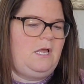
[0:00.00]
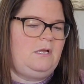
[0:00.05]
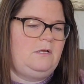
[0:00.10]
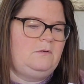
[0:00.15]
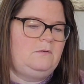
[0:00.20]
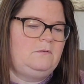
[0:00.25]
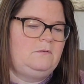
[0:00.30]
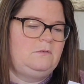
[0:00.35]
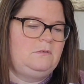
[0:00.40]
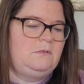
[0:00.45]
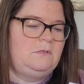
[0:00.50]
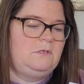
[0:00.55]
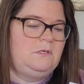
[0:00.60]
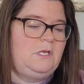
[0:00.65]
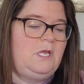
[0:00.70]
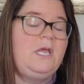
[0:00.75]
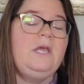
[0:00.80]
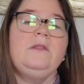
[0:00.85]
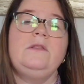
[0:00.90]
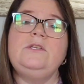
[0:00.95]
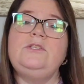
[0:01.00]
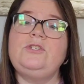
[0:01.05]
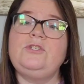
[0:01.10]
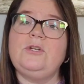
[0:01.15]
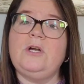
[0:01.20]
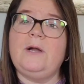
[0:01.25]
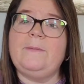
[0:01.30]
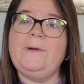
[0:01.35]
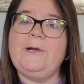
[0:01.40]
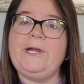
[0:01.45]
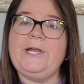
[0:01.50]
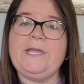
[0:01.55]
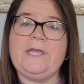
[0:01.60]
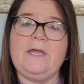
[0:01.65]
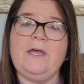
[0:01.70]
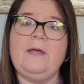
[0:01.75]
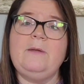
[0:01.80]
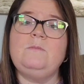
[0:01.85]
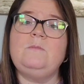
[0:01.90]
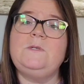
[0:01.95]
Oh, the strawberry
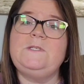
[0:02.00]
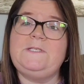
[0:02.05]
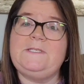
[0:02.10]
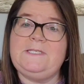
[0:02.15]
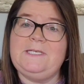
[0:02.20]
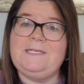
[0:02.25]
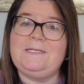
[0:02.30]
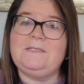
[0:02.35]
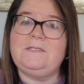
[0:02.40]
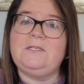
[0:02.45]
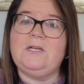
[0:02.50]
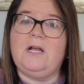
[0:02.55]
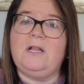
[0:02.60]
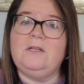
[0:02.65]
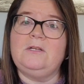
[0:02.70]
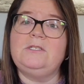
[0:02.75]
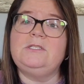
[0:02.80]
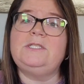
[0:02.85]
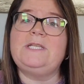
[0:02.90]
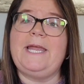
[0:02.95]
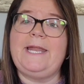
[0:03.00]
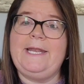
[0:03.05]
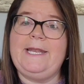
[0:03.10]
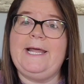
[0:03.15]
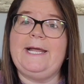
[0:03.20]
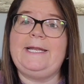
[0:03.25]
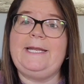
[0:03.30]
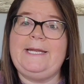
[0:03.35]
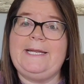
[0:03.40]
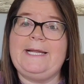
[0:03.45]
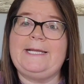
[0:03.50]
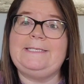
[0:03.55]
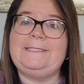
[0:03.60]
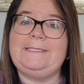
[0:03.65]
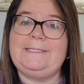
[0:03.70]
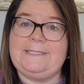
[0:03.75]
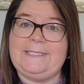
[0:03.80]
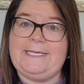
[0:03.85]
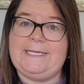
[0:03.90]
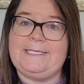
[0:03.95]
cup was
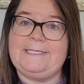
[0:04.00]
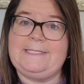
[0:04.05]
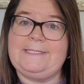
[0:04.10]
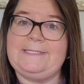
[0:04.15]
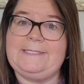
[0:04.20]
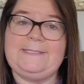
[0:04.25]
$6.99.